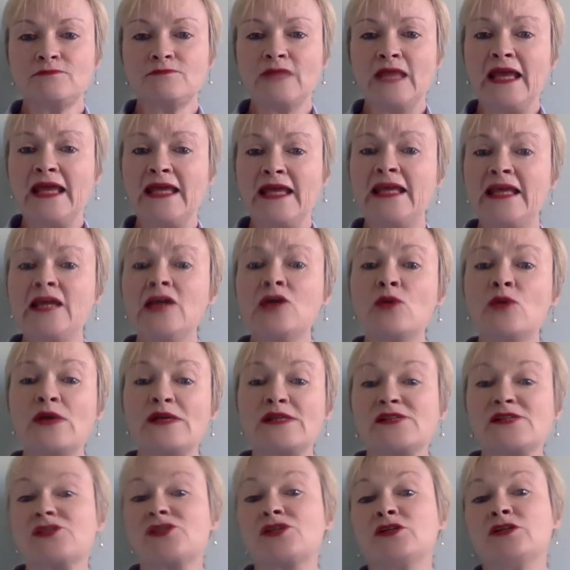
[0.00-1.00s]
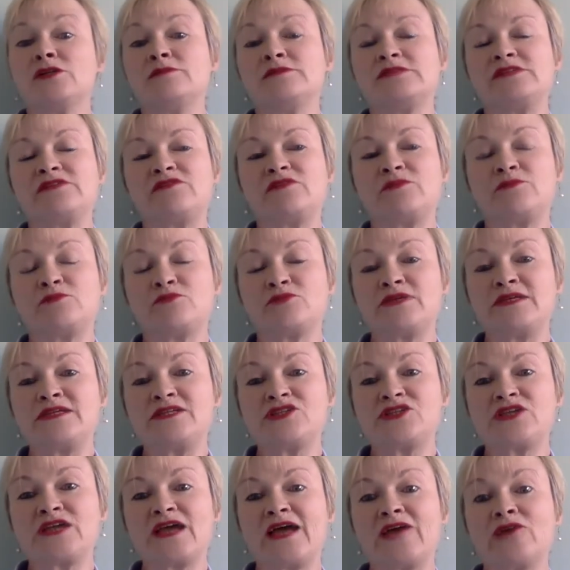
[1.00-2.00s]
In inquest terms, if a
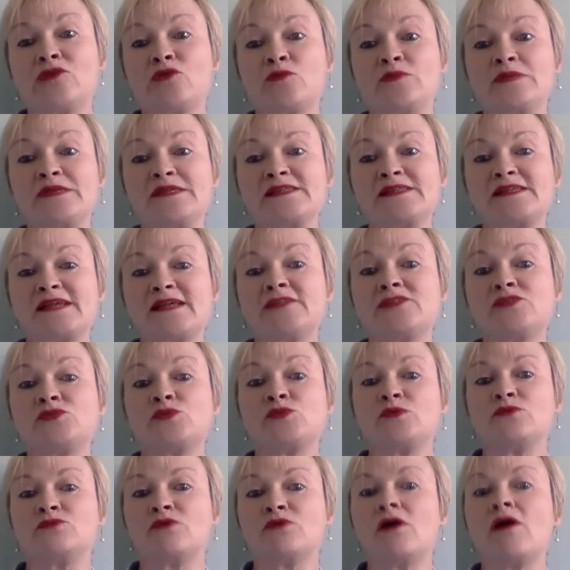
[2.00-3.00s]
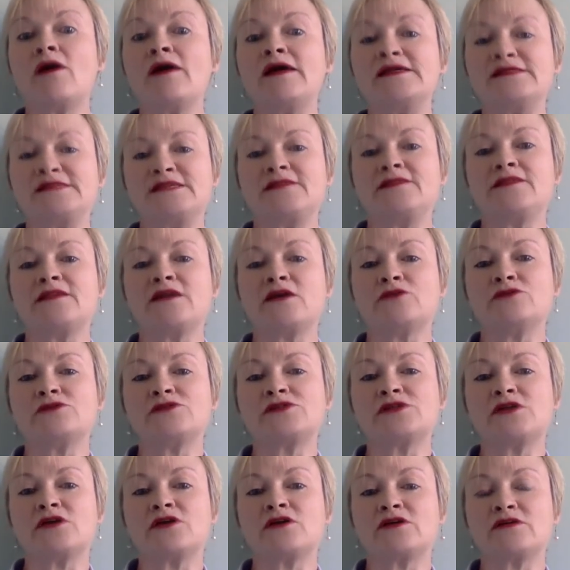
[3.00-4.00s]
breach cannot be said to arise in those
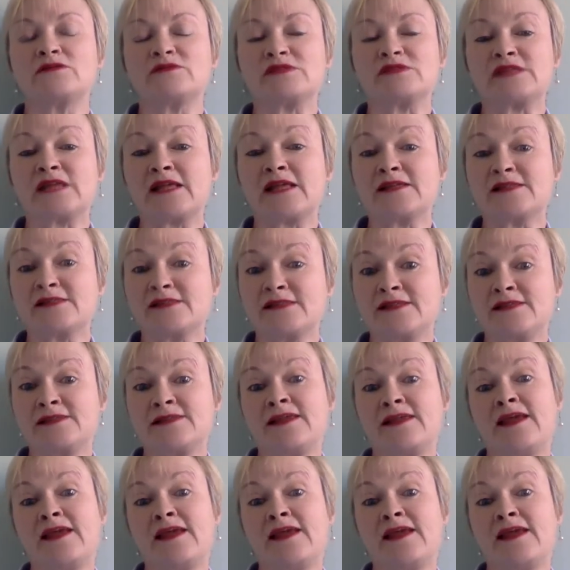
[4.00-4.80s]
circumstances,